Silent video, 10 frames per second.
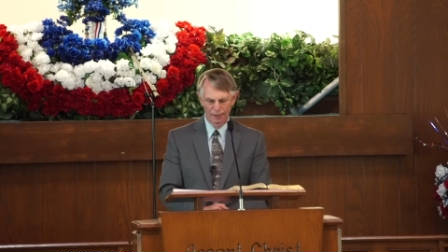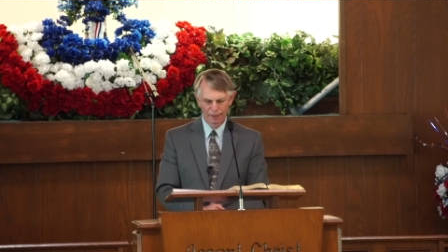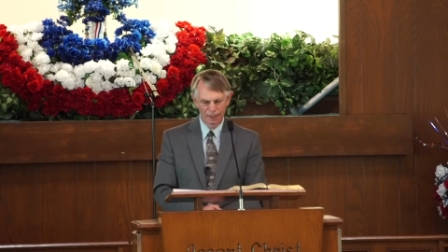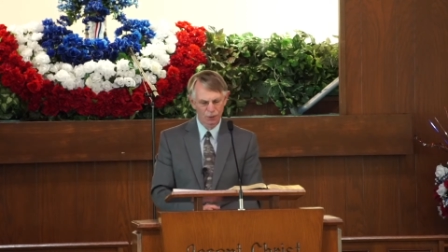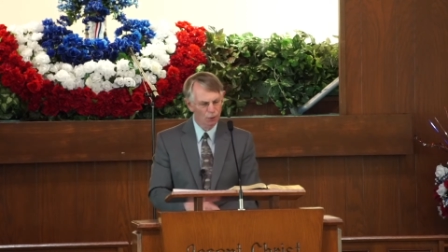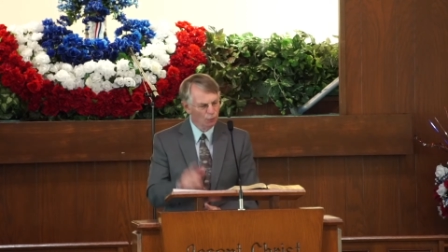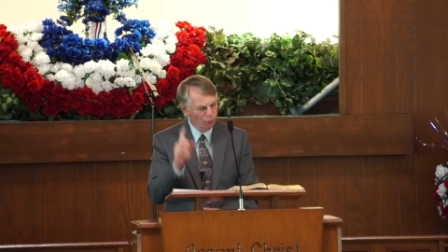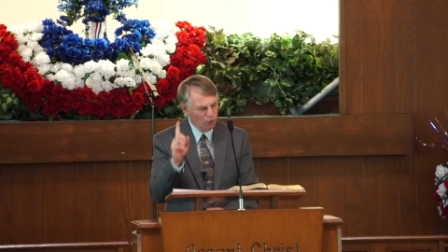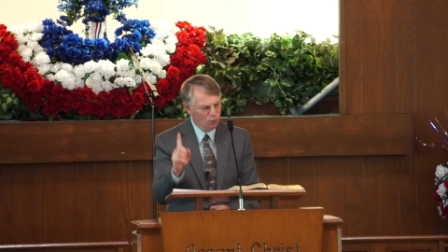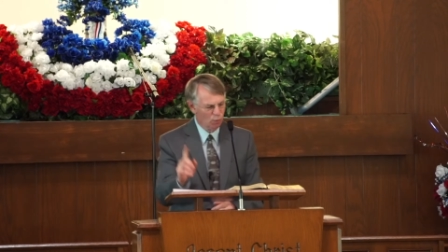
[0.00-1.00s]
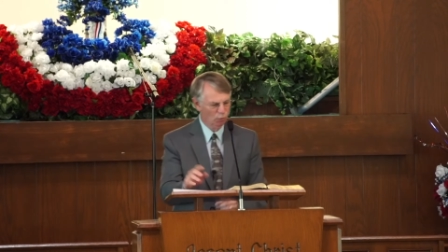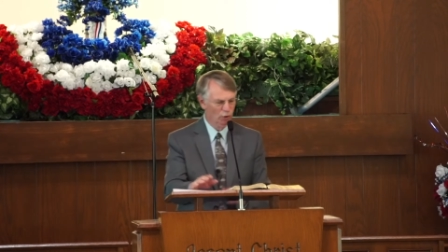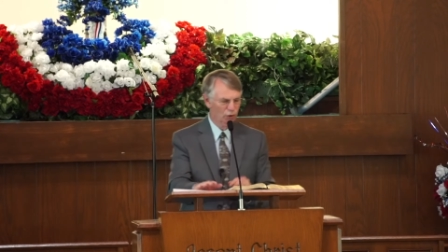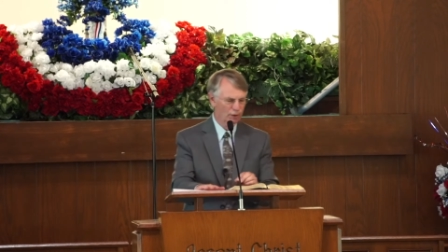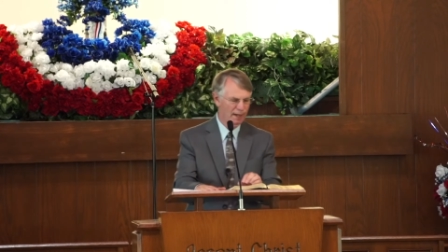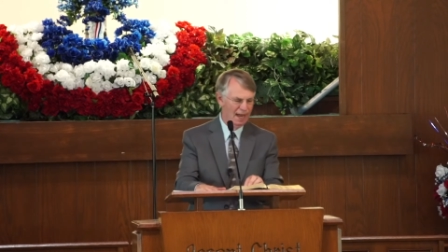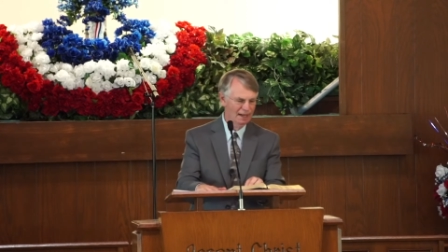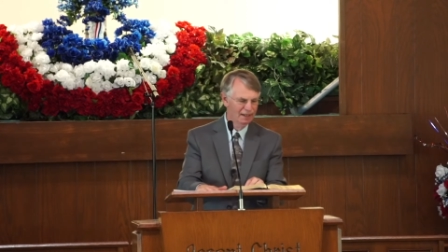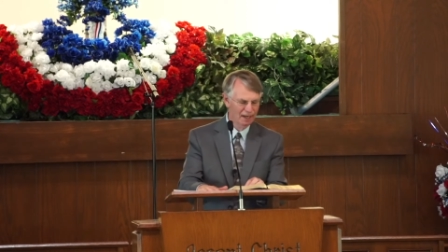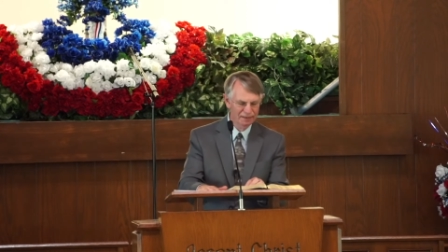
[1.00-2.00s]
And so the first one we'll look
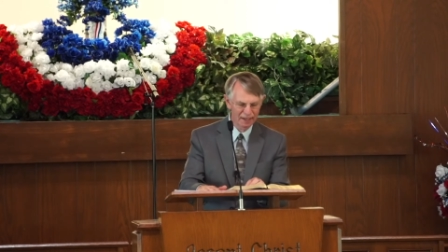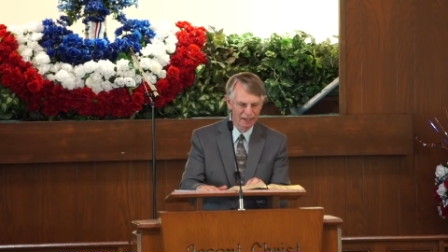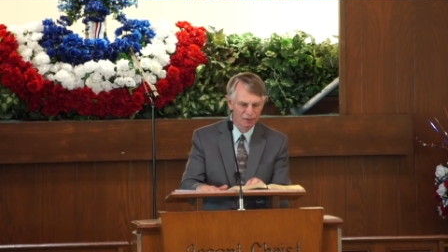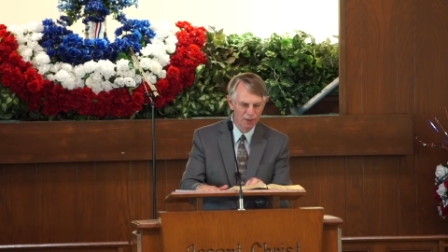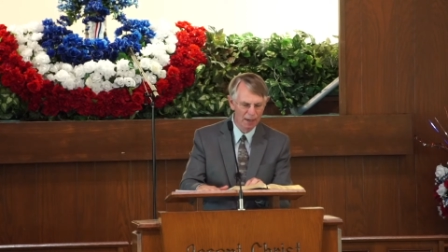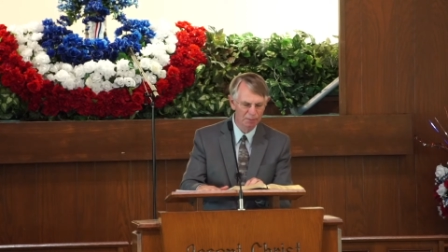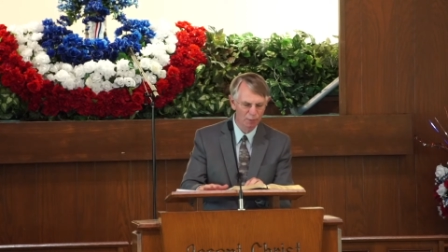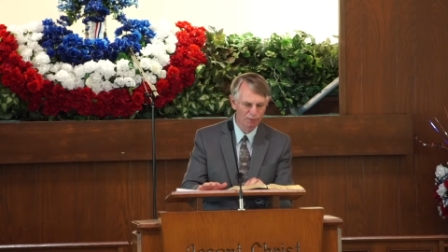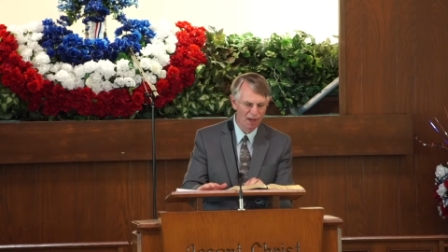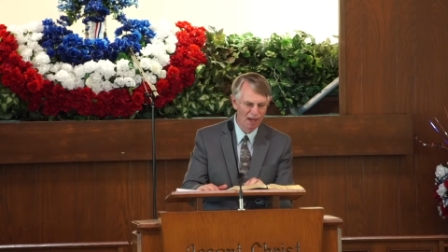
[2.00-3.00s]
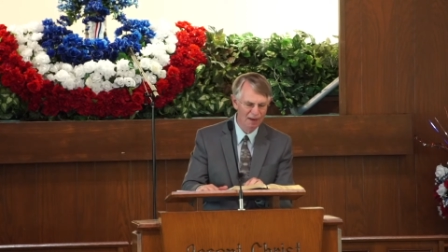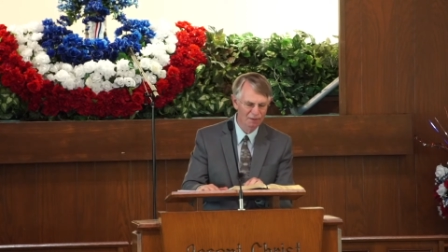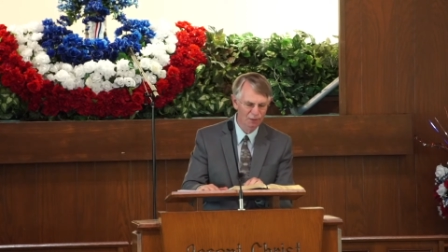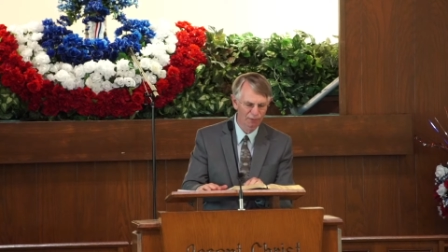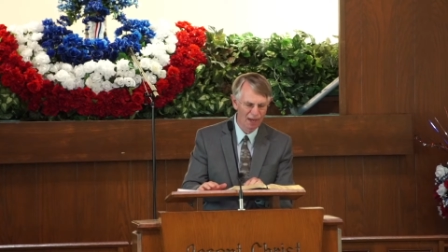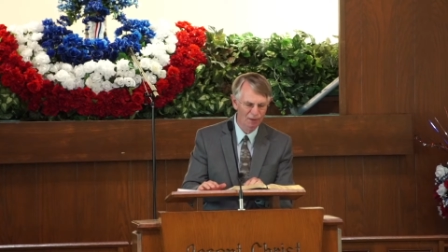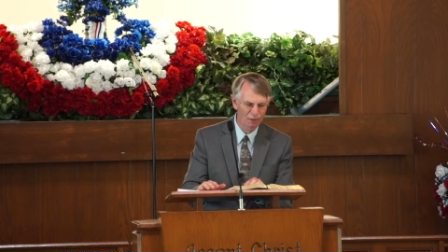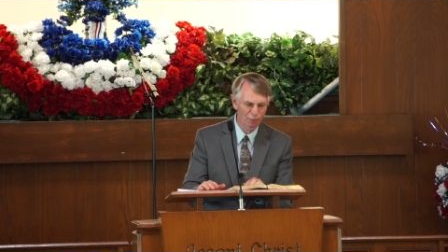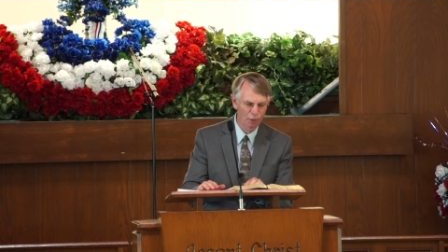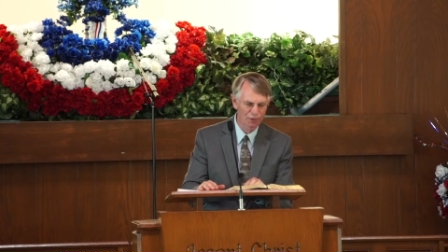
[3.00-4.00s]
at in Isaiah chapter 5 is found
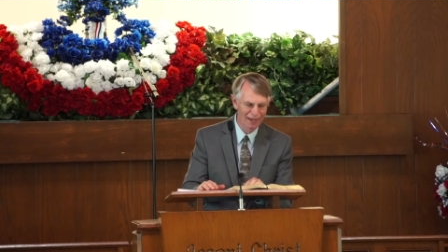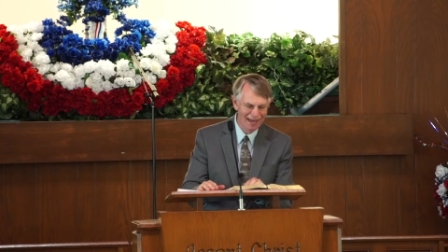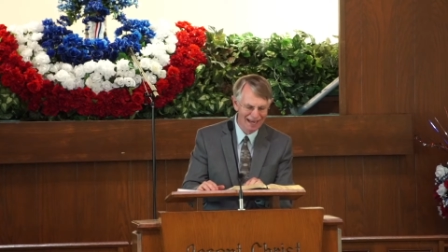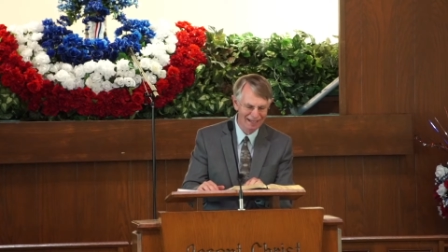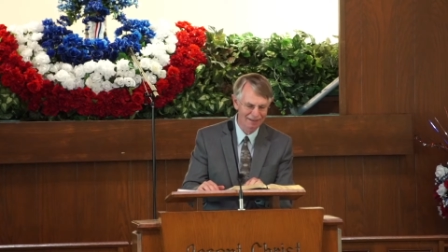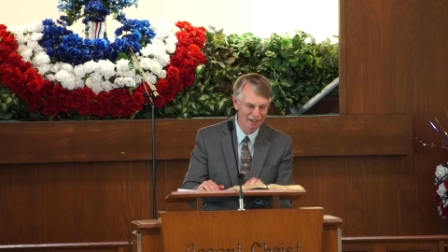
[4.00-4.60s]
in verse 8.